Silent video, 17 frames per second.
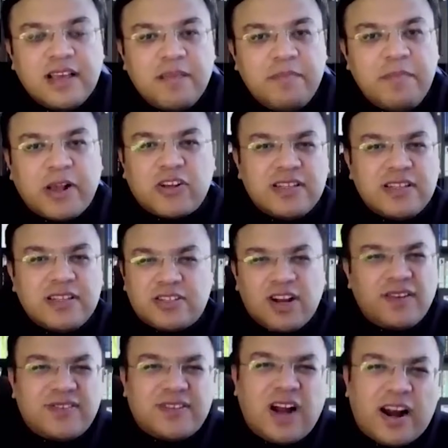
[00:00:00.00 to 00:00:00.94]
Because
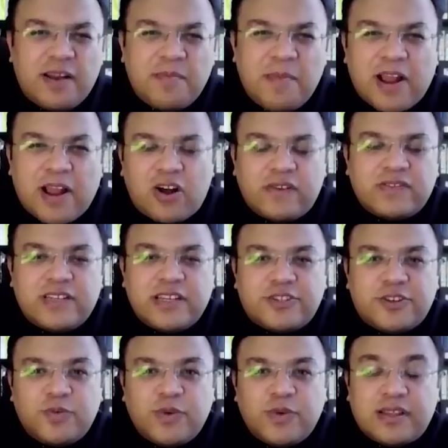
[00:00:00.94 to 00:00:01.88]
instead of starting my
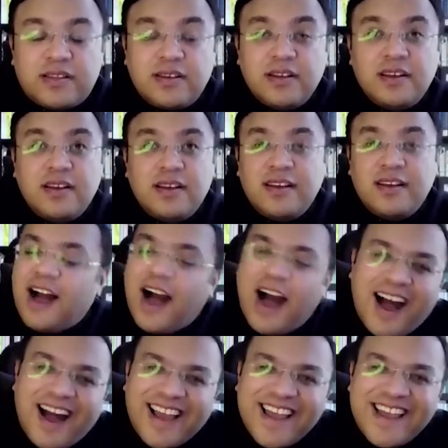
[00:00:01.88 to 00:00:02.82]
conversation with,
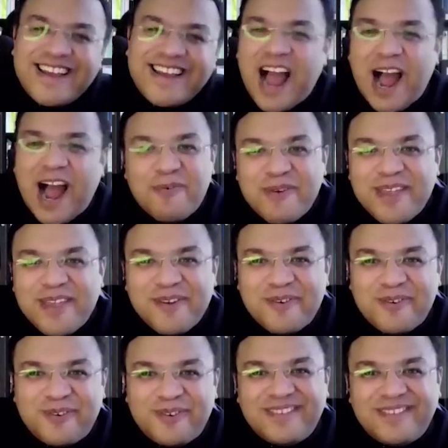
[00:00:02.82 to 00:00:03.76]
Hi, how are
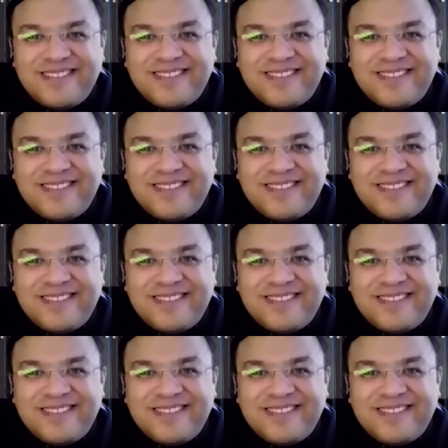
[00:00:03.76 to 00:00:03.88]
you?